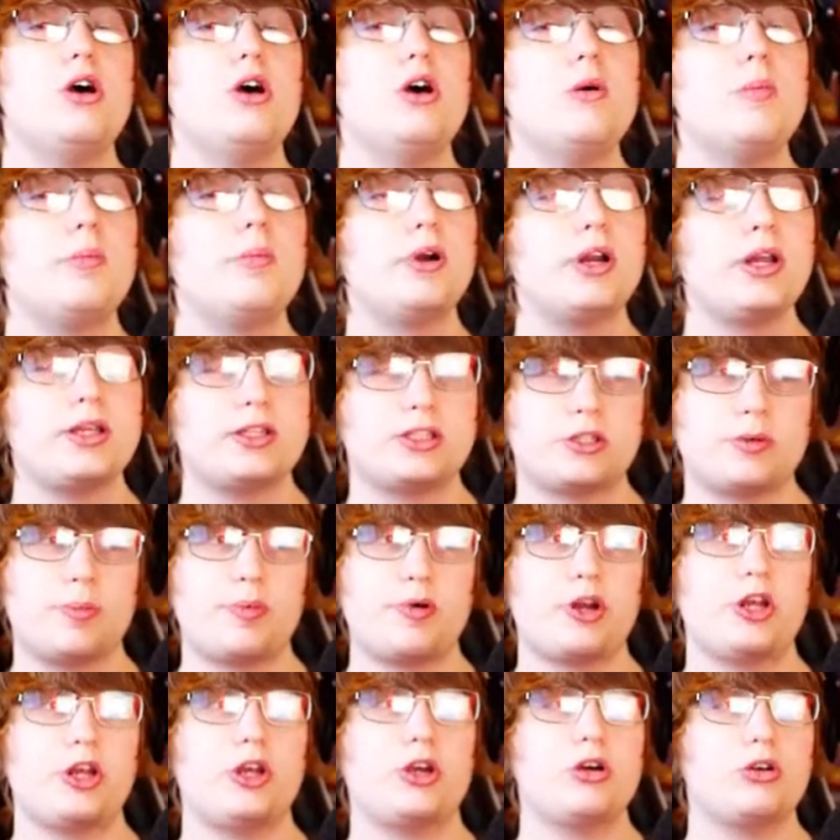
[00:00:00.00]
But it's a
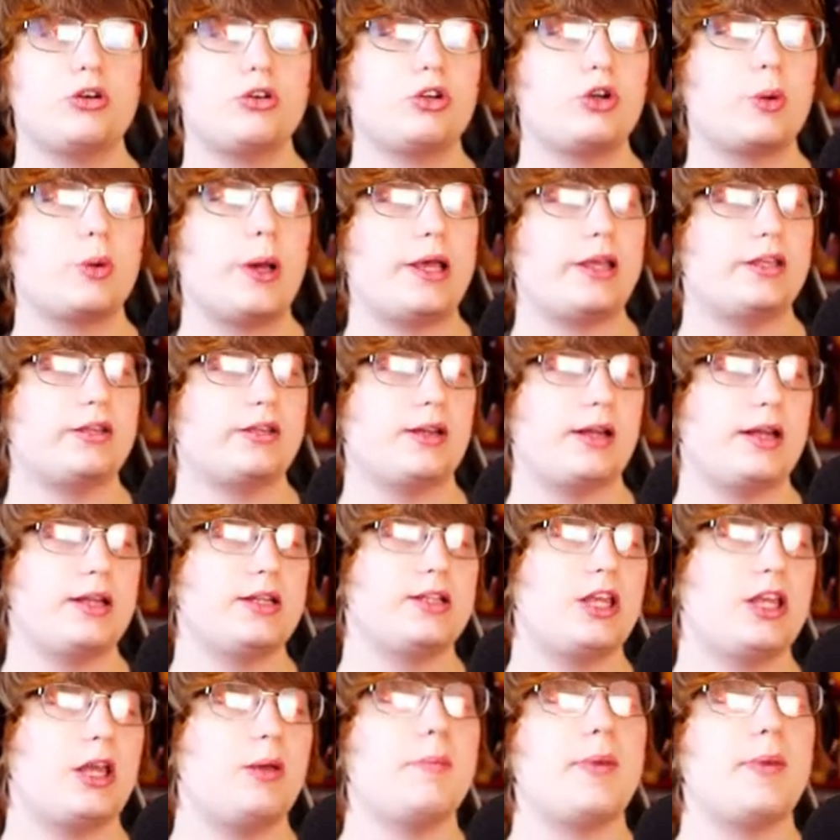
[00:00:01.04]
pretty good quest line,
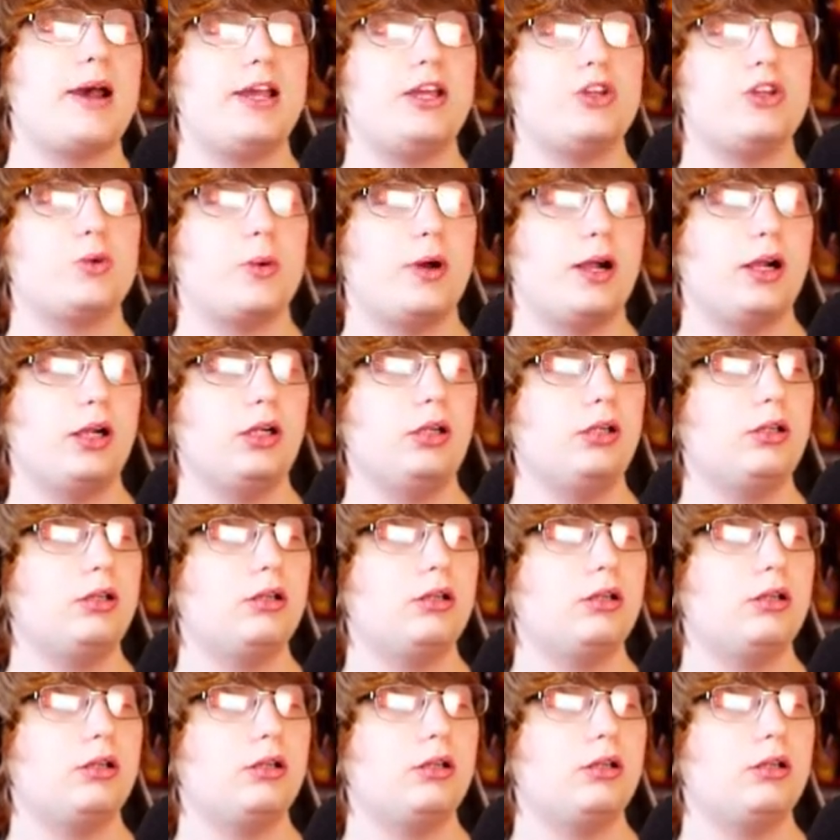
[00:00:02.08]
so you might as well.